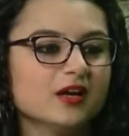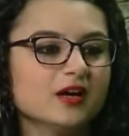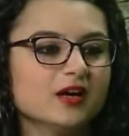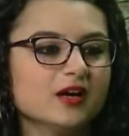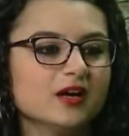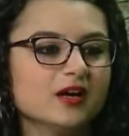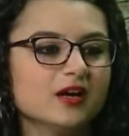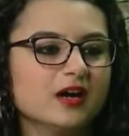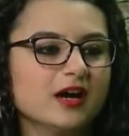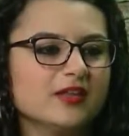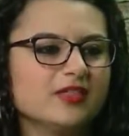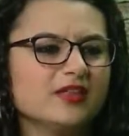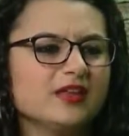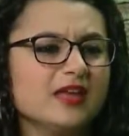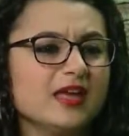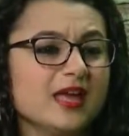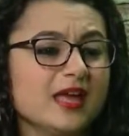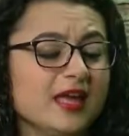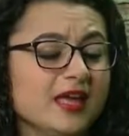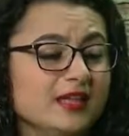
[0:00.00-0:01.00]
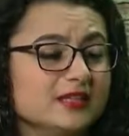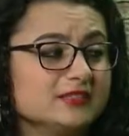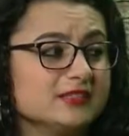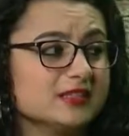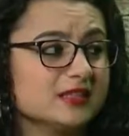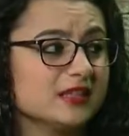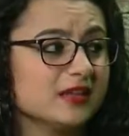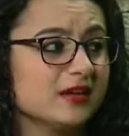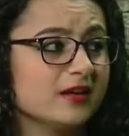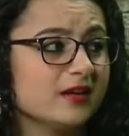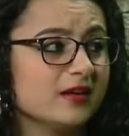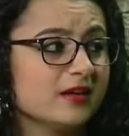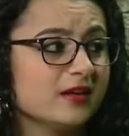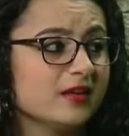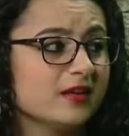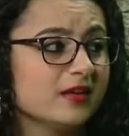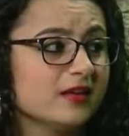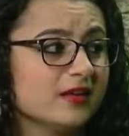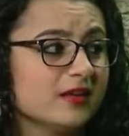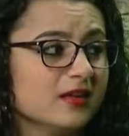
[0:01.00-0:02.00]
I think he hates it there.
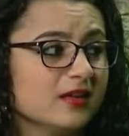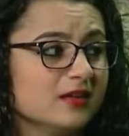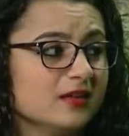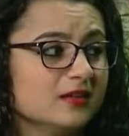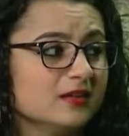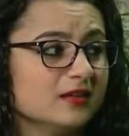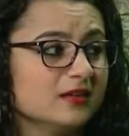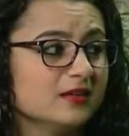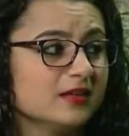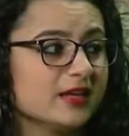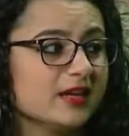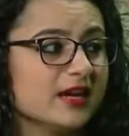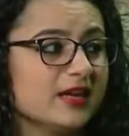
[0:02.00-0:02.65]
Like,